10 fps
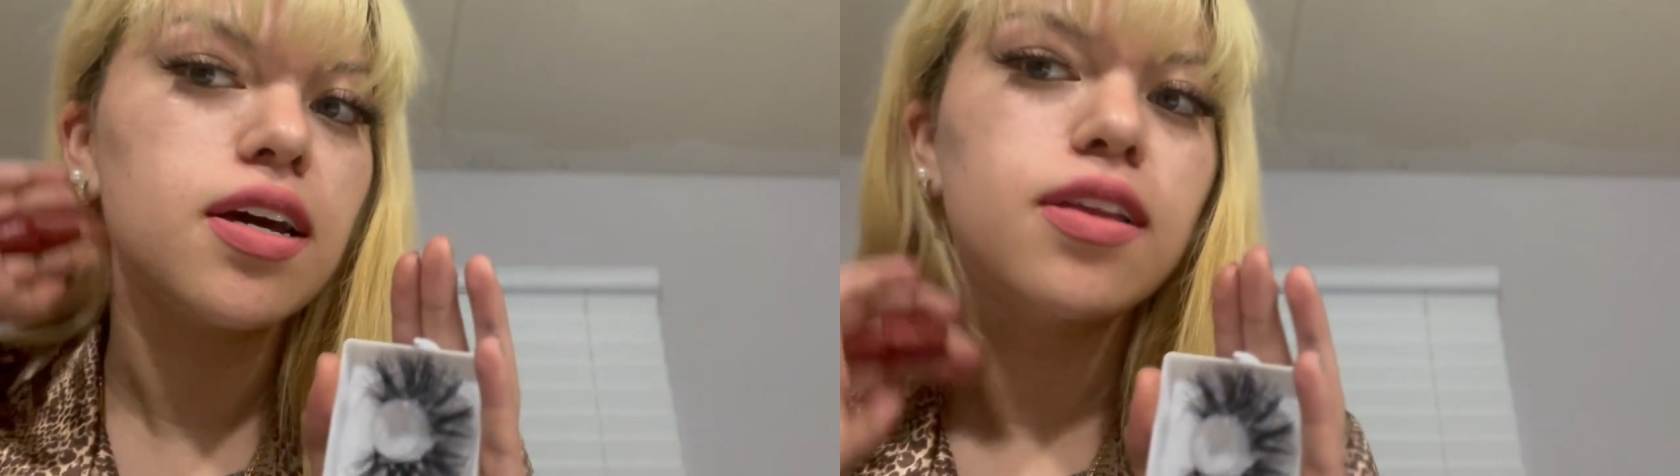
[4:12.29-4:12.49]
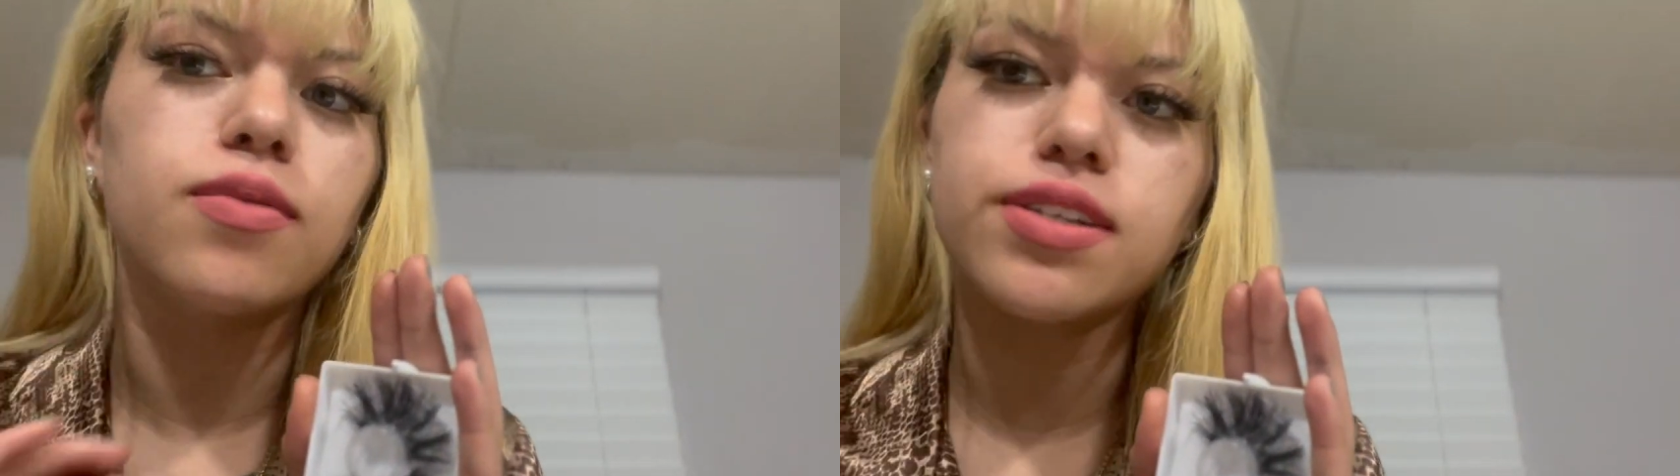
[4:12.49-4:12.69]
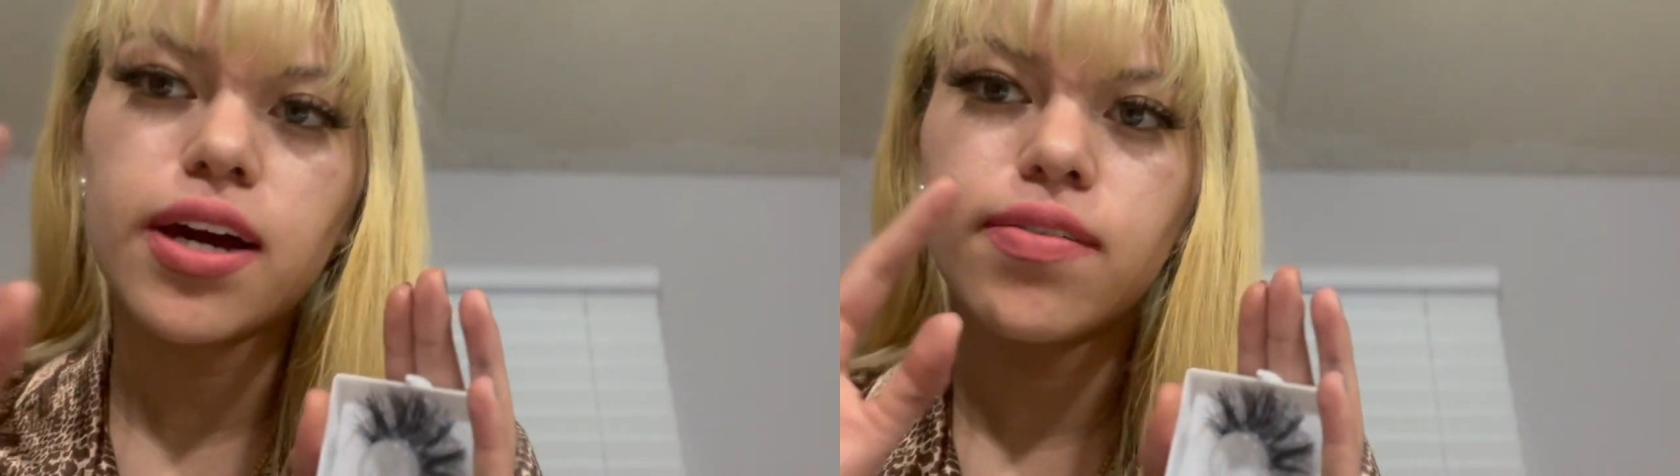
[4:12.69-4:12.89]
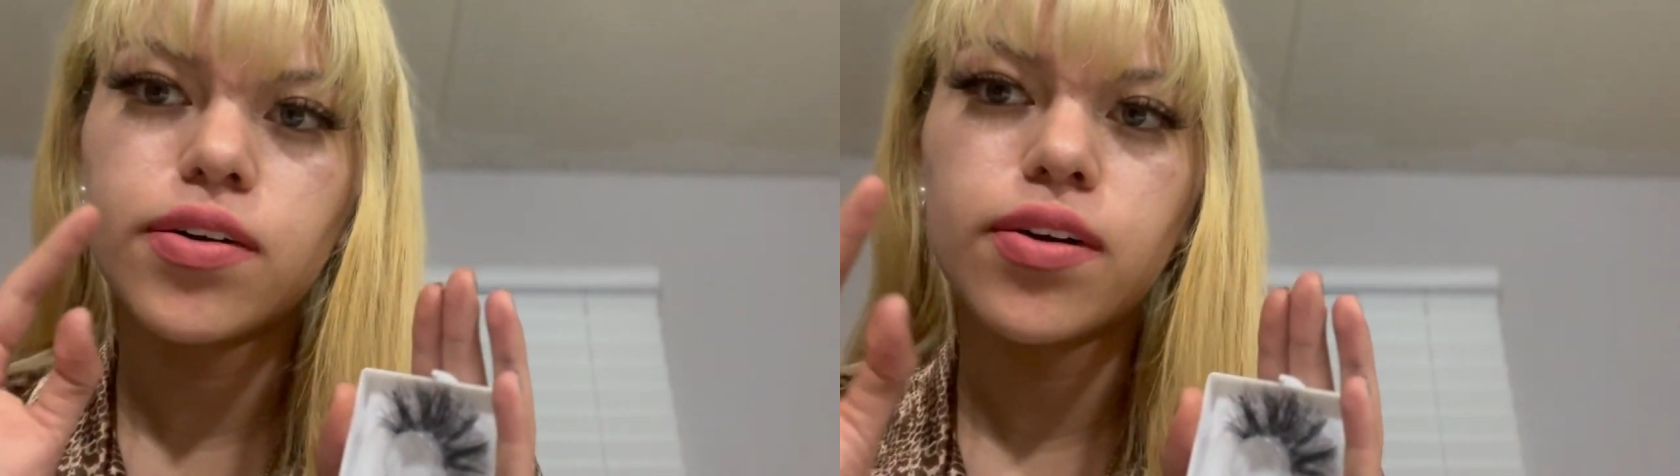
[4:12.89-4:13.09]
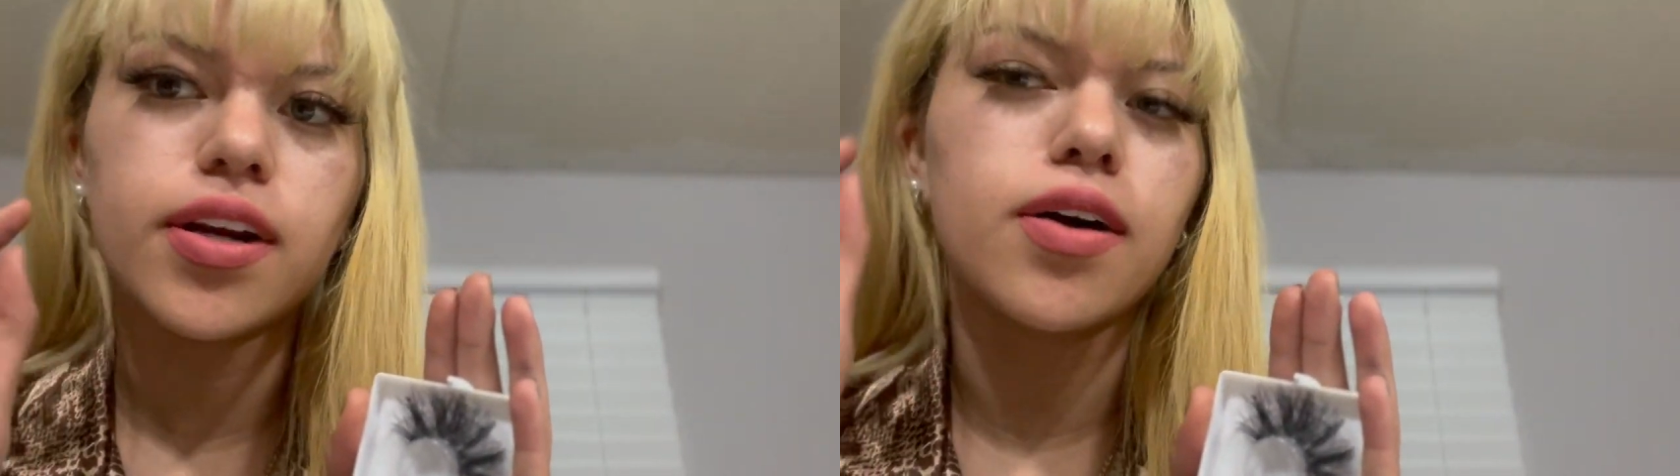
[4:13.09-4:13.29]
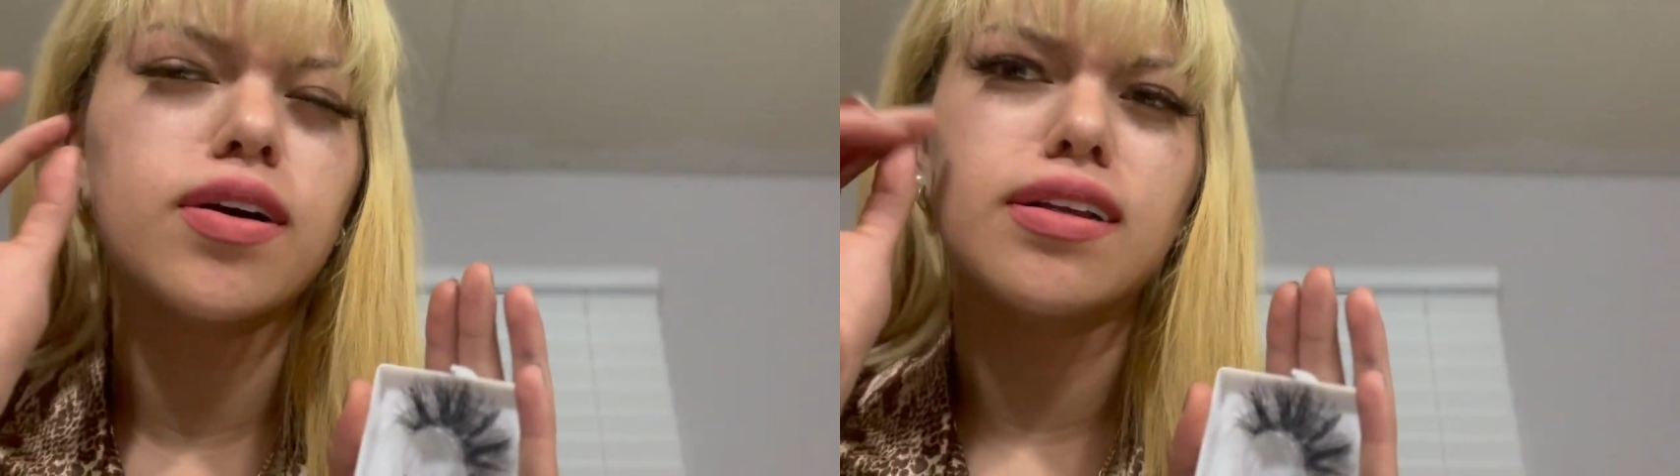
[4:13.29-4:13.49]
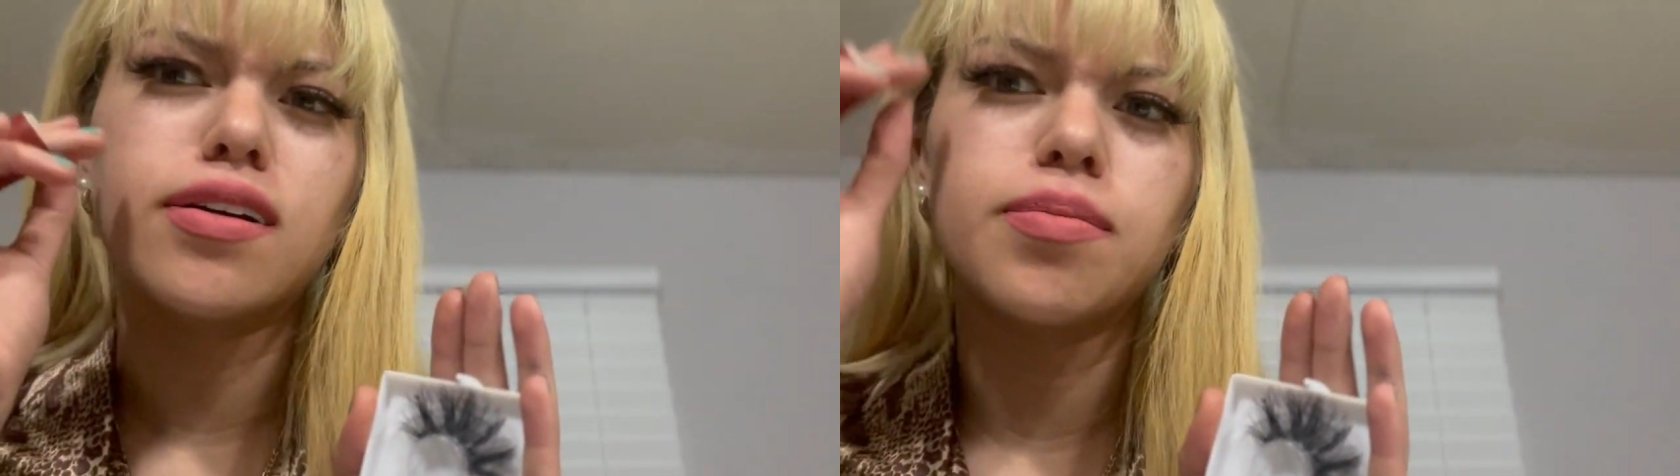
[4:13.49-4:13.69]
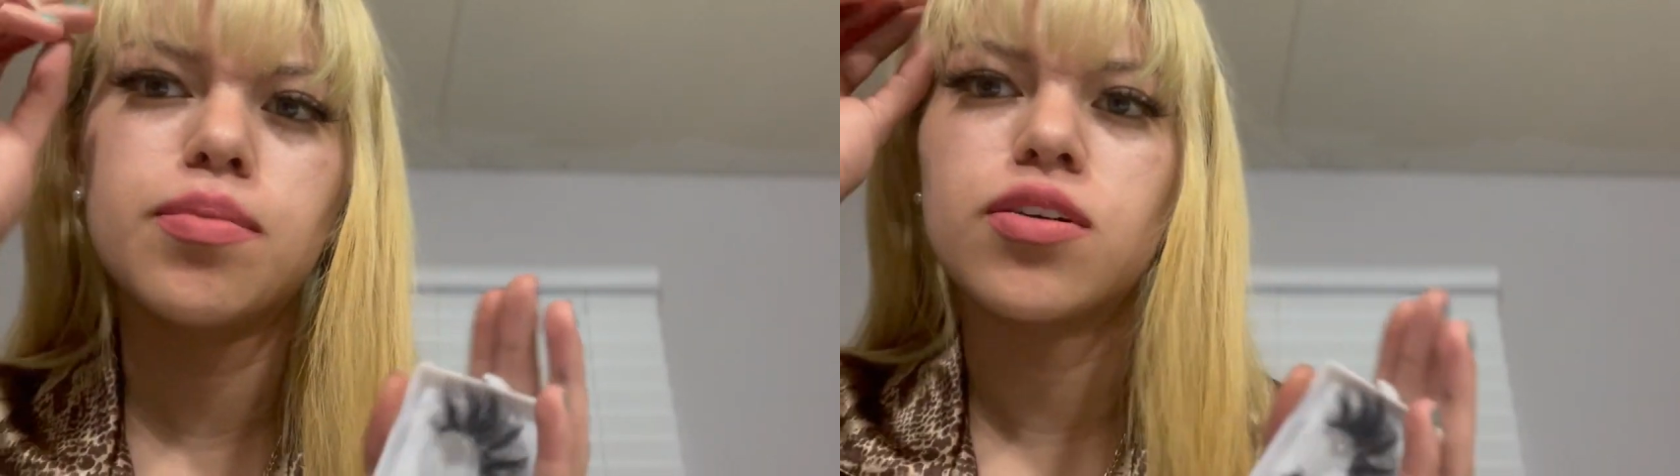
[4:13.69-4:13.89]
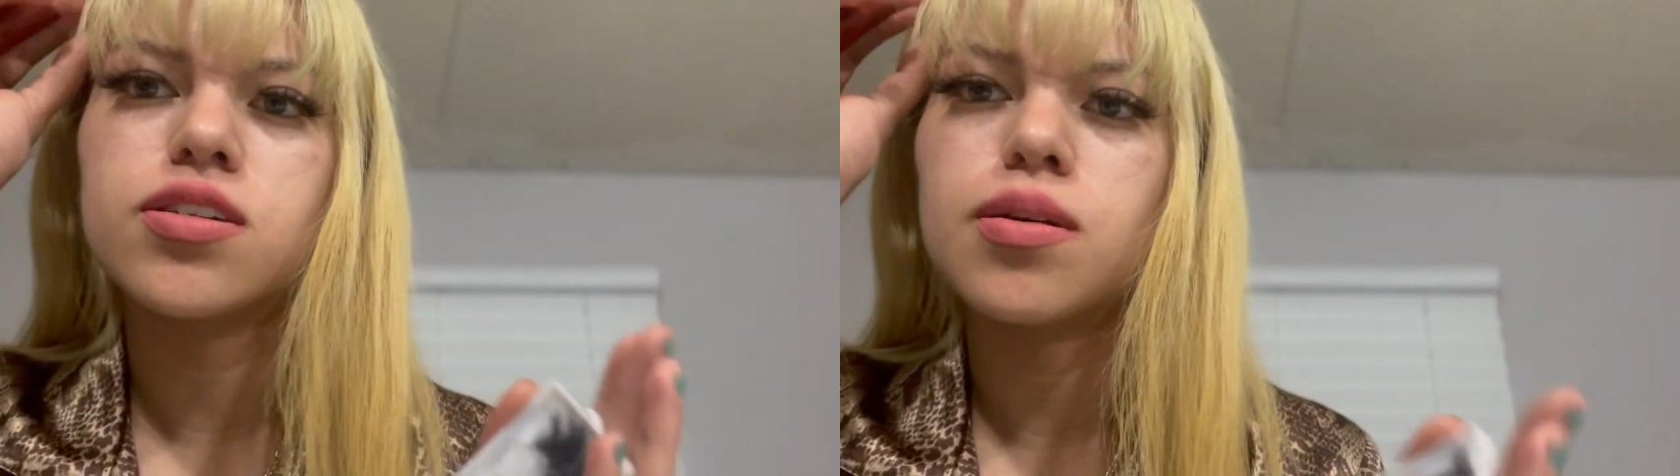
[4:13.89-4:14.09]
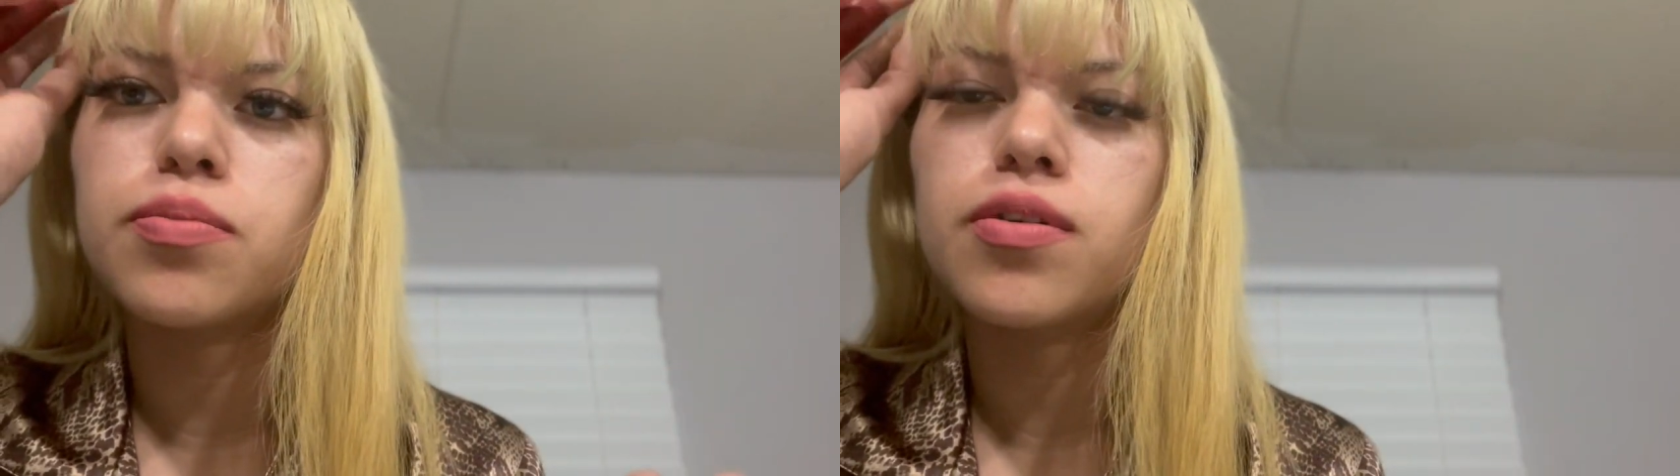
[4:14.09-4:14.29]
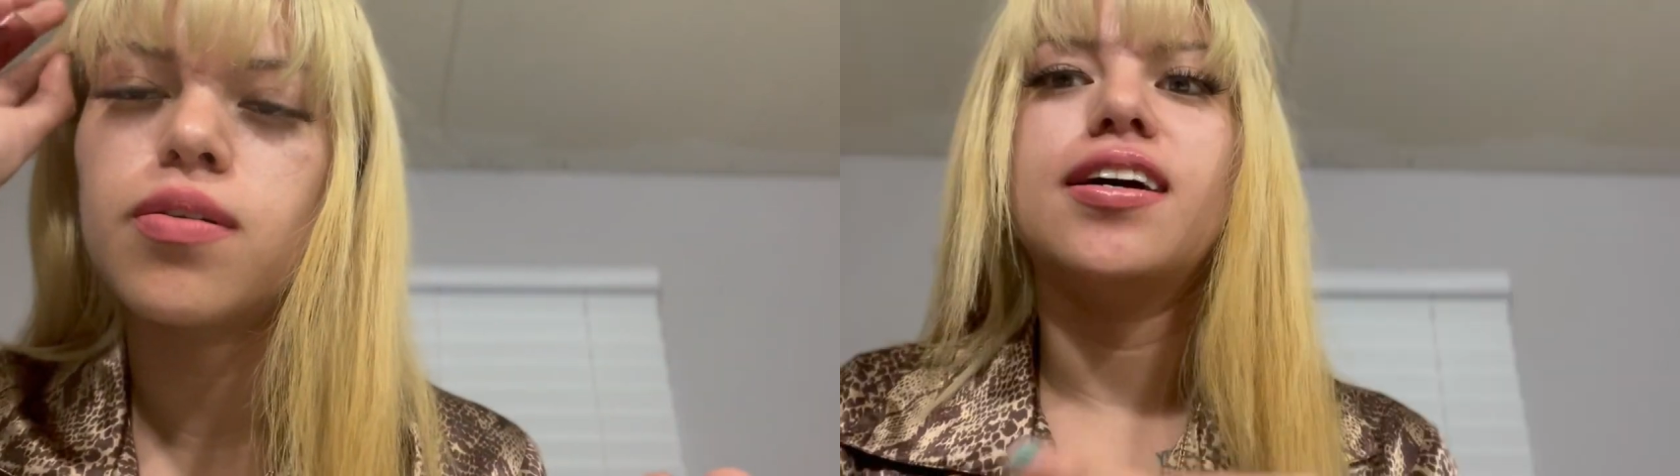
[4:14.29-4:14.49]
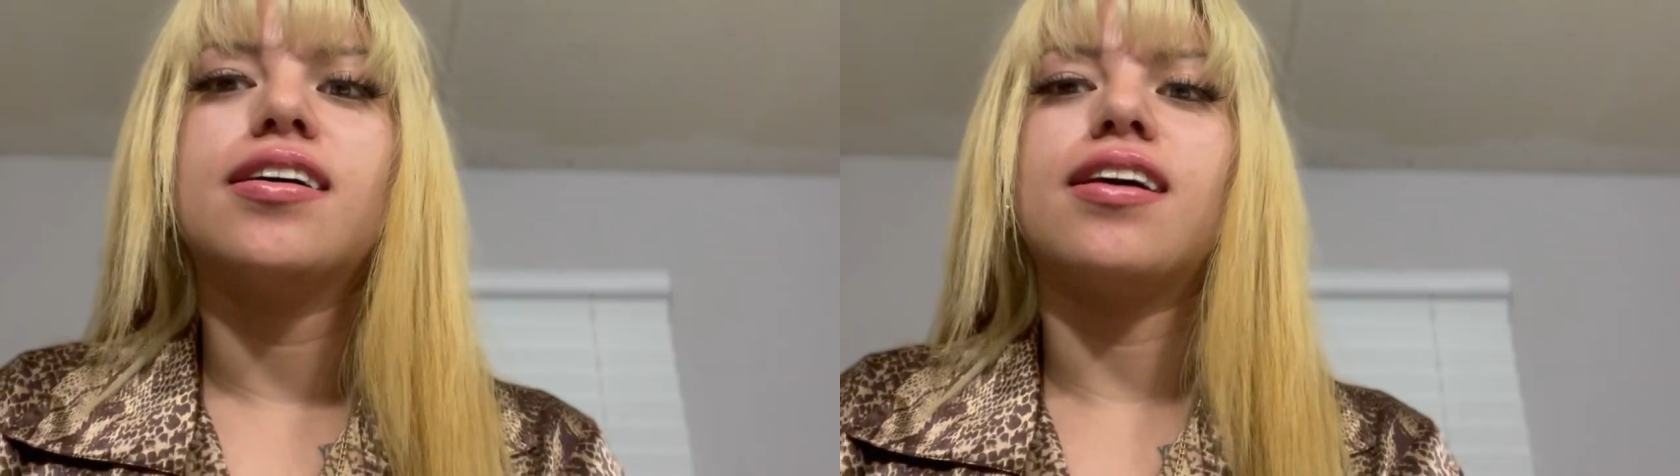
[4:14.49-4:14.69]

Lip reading: The ones I have on right now are a little bit more simple.